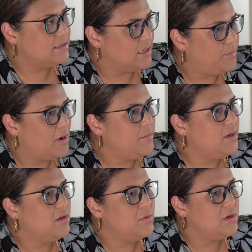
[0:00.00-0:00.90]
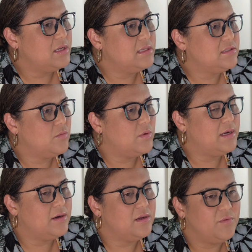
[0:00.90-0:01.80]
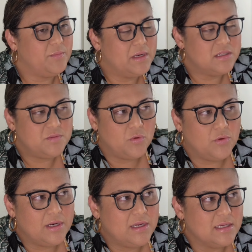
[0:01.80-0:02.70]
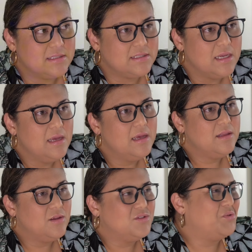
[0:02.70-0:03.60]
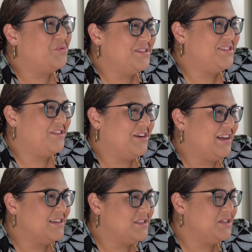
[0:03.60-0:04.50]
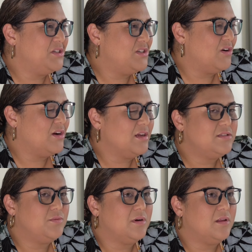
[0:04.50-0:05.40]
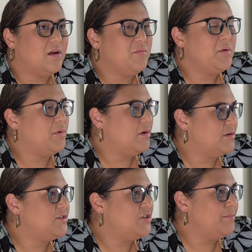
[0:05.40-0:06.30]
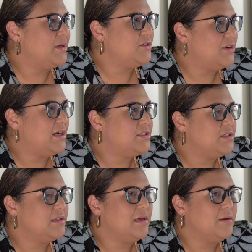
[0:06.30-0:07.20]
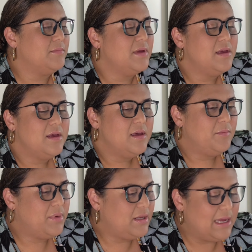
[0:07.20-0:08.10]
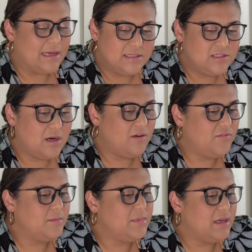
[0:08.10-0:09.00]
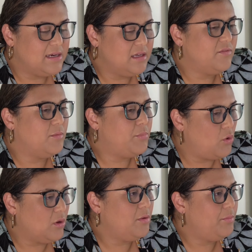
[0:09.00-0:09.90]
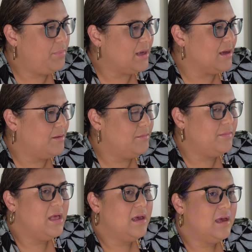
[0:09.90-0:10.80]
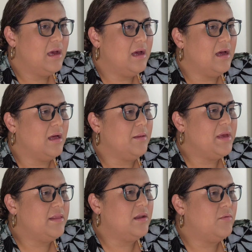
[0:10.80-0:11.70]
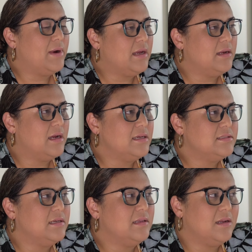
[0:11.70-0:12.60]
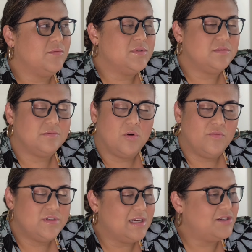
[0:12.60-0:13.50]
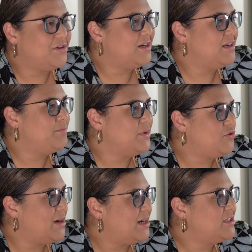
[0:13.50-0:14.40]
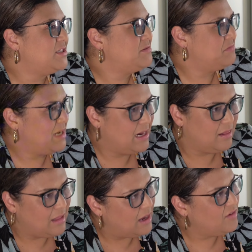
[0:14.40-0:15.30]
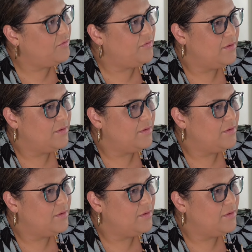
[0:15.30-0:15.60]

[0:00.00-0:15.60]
Apartment communities are one area we've been exploring because those are ones that are, I guess, easy targets where a lot of people are dumping trash in them. But it started from the idea of a bulk pickup, and then recognizing that it was oversaturated, but trash had a lot of